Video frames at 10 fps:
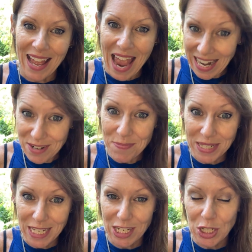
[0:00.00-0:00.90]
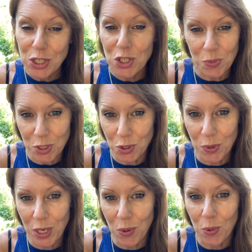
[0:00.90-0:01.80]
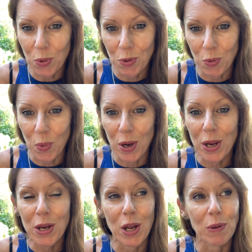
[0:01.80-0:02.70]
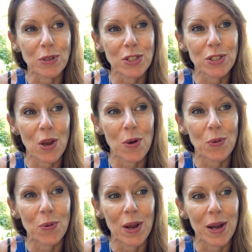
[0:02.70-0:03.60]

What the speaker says: adamant to be doing all the work. I was so,